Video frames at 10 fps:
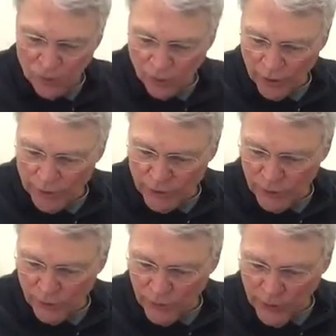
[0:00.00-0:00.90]
we're going to
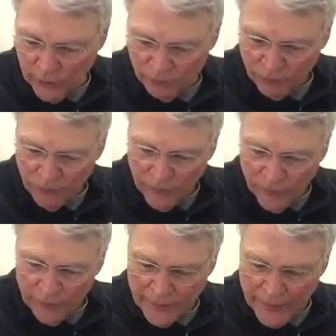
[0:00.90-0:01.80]
do
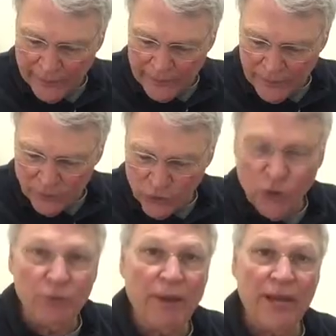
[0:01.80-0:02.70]
that
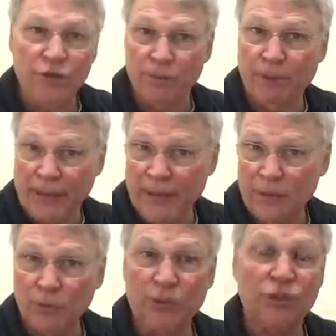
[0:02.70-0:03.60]
2-measure
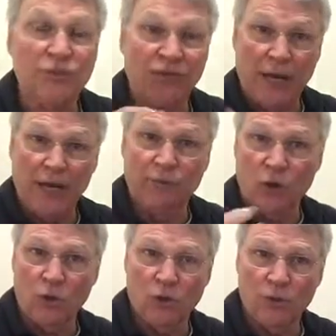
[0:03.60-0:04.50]
pattern, which is 5
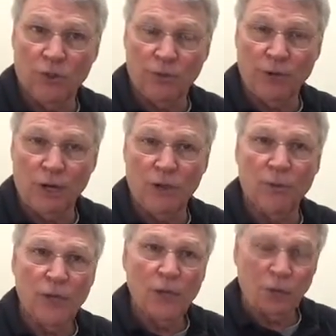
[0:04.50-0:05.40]
rolls in a
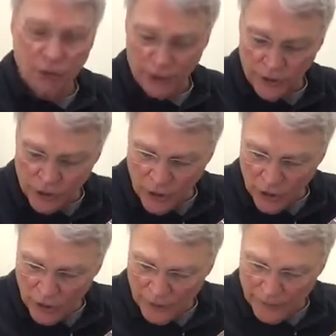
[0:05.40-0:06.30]
row. We're going to
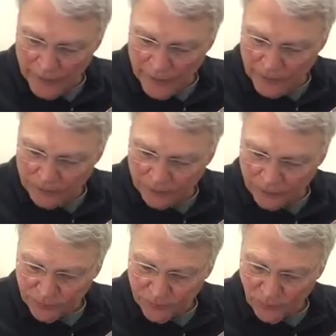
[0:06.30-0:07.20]
start on the
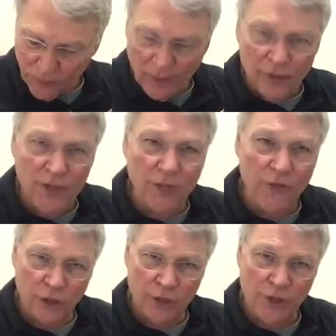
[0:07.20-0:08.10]

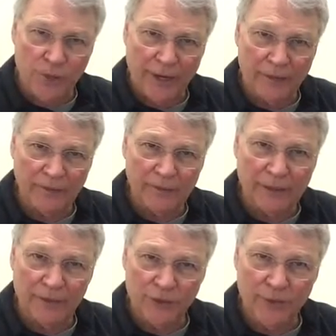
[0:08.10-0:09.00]
3rd string
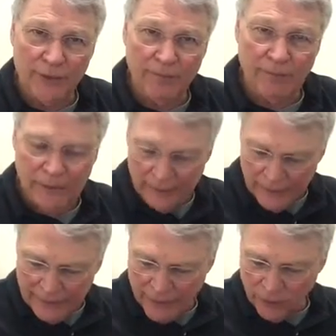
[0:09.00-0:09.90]
and do it.
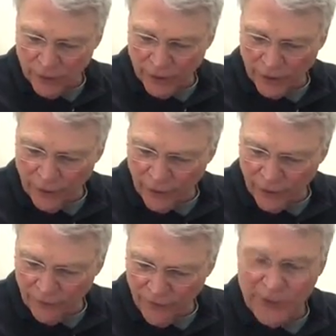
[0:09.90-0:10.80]
Then we're going to go to
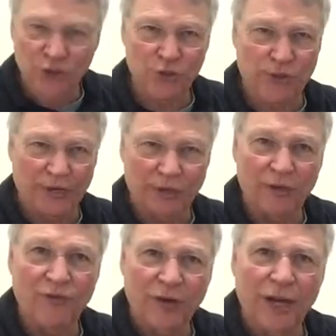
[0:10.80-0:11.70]
the 5th string and
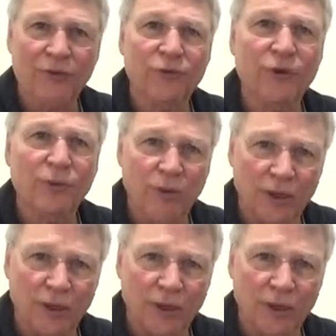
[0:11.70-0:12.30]
go 5, 3, 1,